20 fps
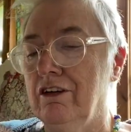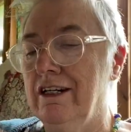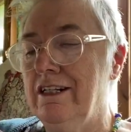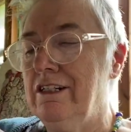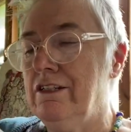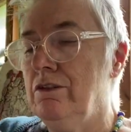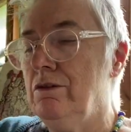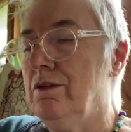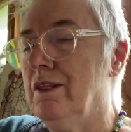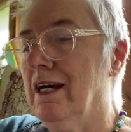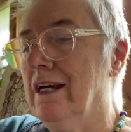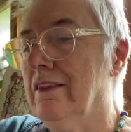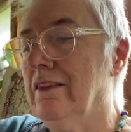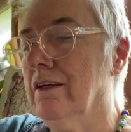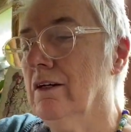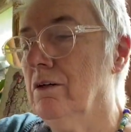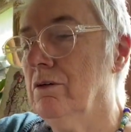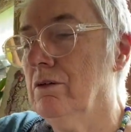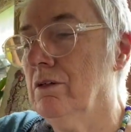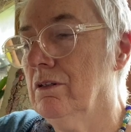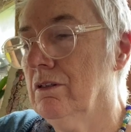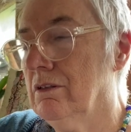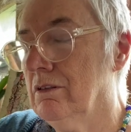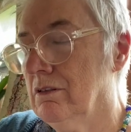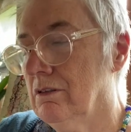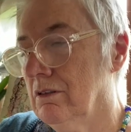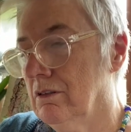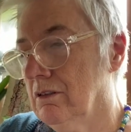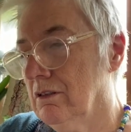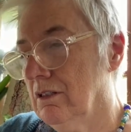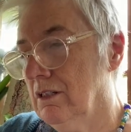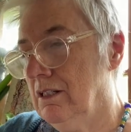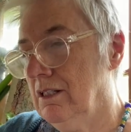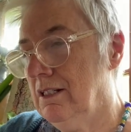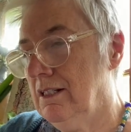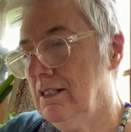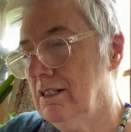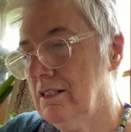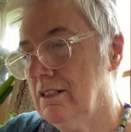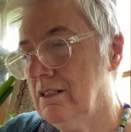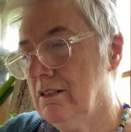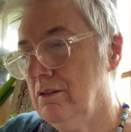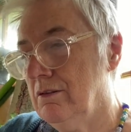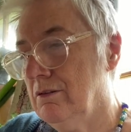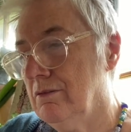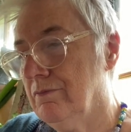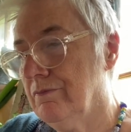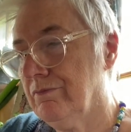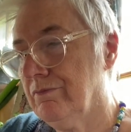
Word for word: I do that though, I need to